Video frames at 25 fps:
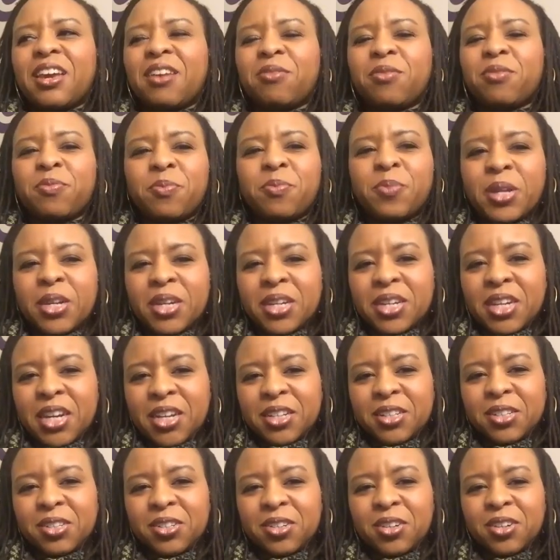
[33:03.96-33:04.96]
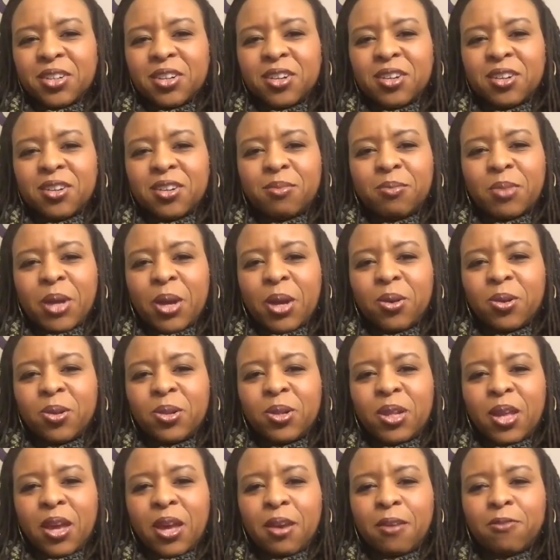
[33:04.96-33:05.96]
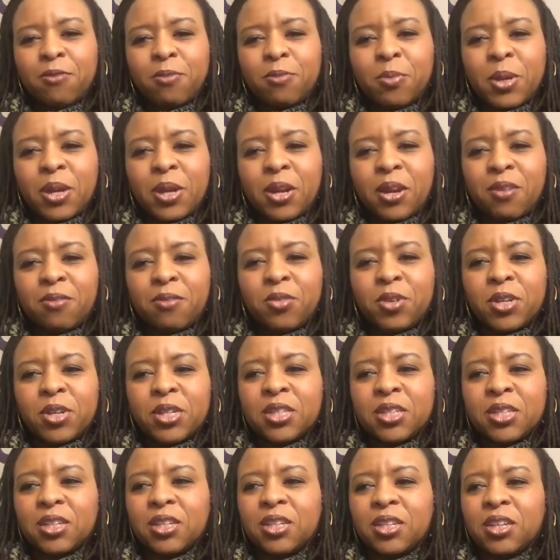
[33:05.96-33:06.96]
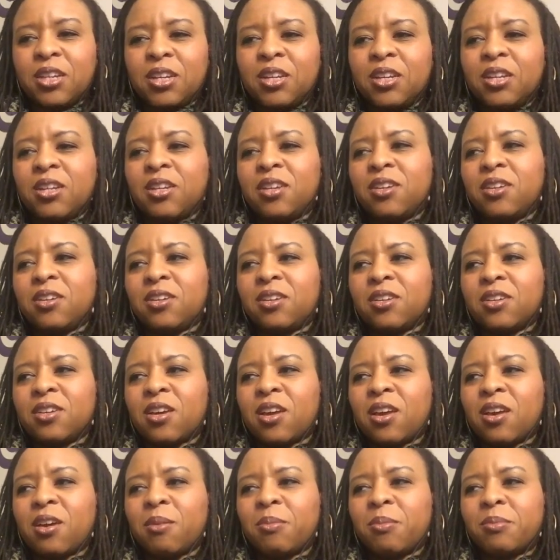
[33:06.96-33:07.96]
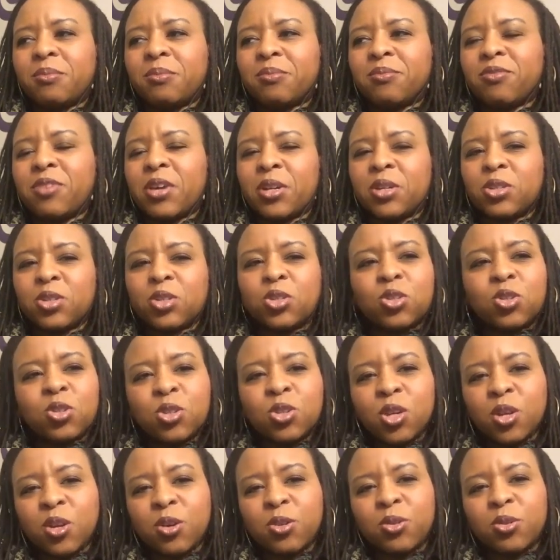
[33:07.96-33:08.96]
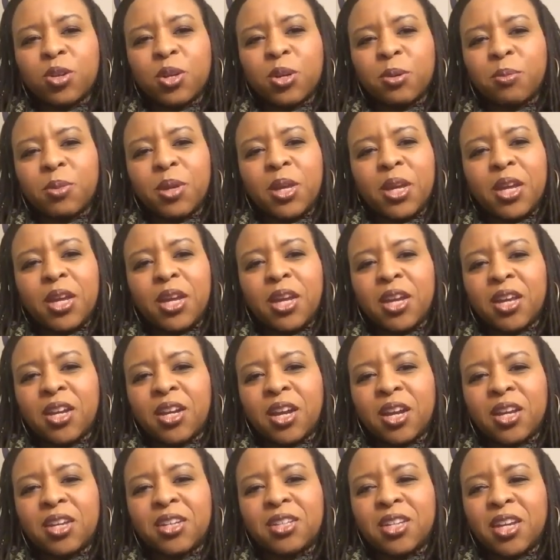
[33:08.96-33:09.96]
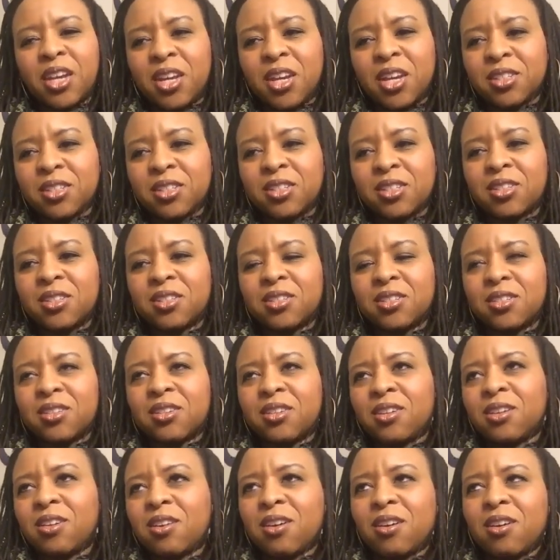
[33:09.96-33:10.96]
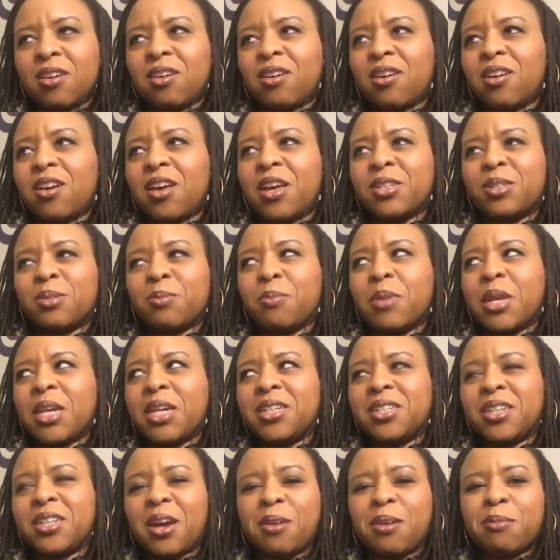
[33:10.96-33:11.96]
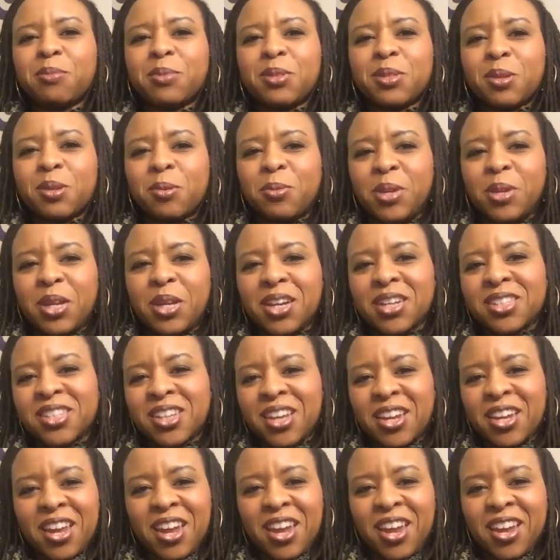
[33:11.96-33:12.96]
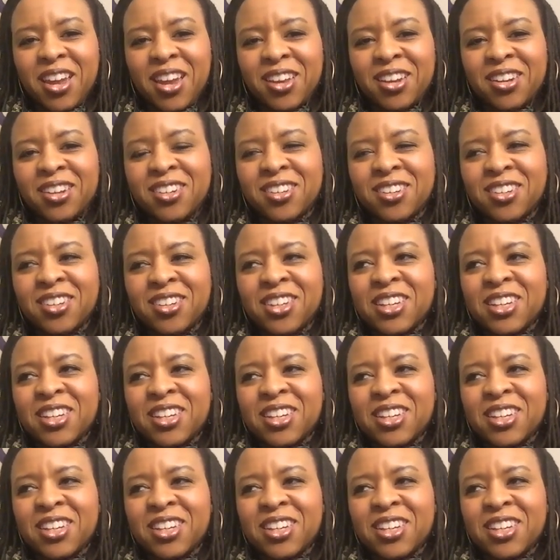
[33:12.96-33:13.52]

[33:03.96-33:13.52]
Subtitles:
have been a dancer my whole life, but I've recently found a studio near me, and I dance as many times a week as I can.